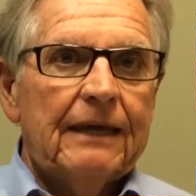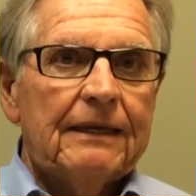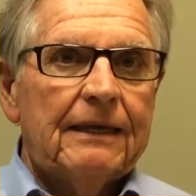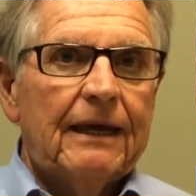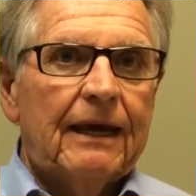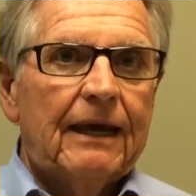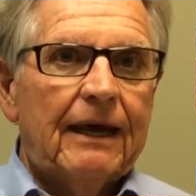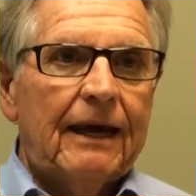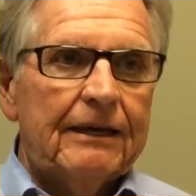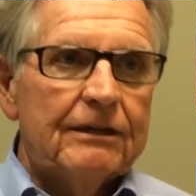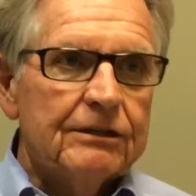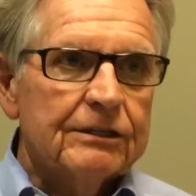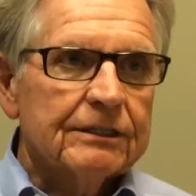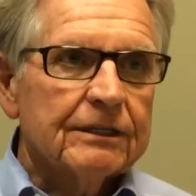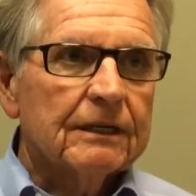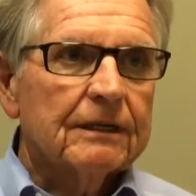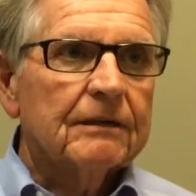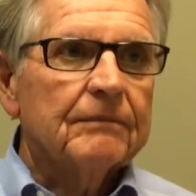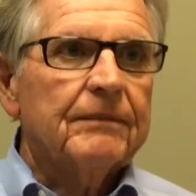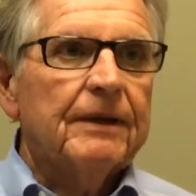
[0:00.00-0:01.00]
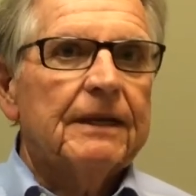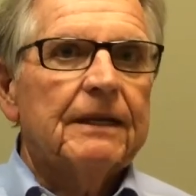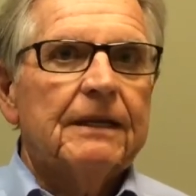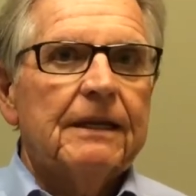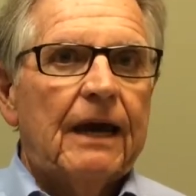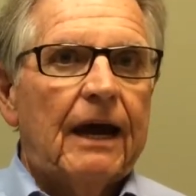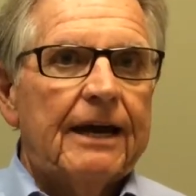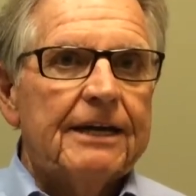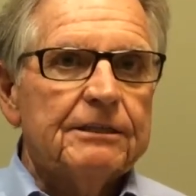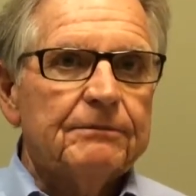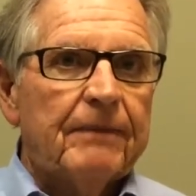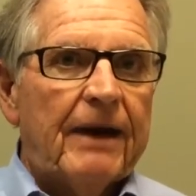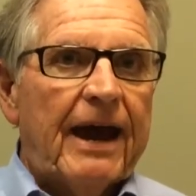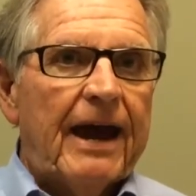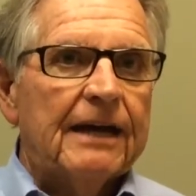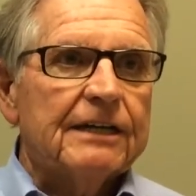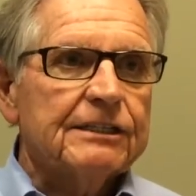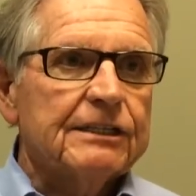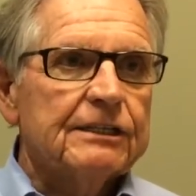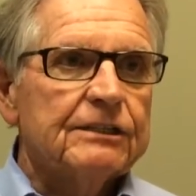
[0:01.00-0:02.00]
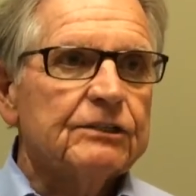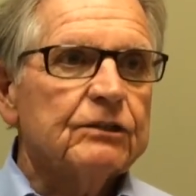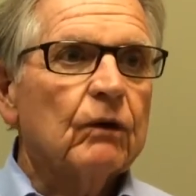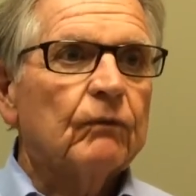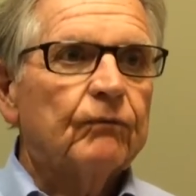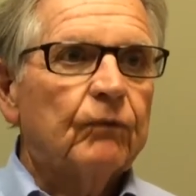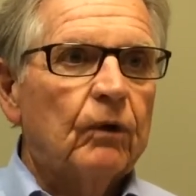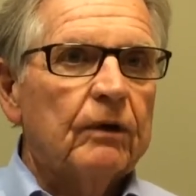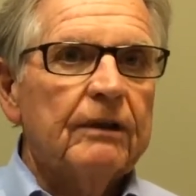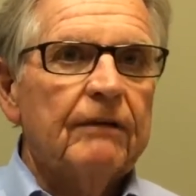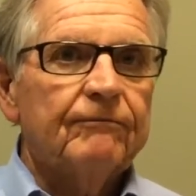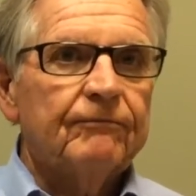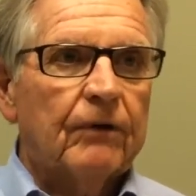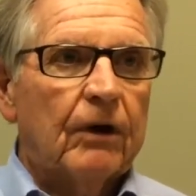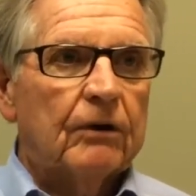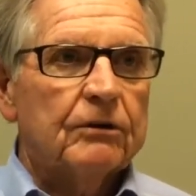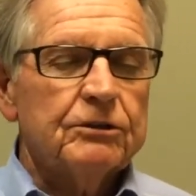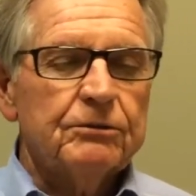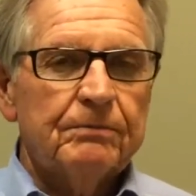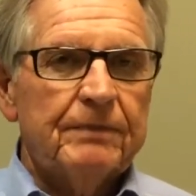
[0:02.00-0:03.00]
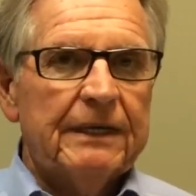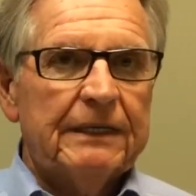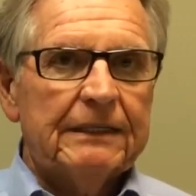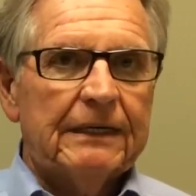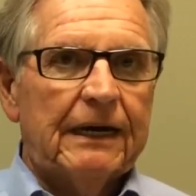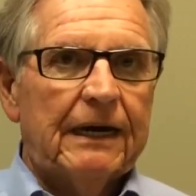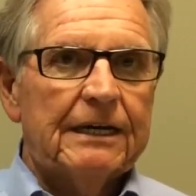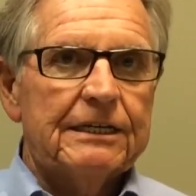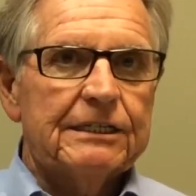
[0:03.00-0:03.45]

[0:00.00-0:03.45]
And I used a little bit of the ice packs and so forth at first,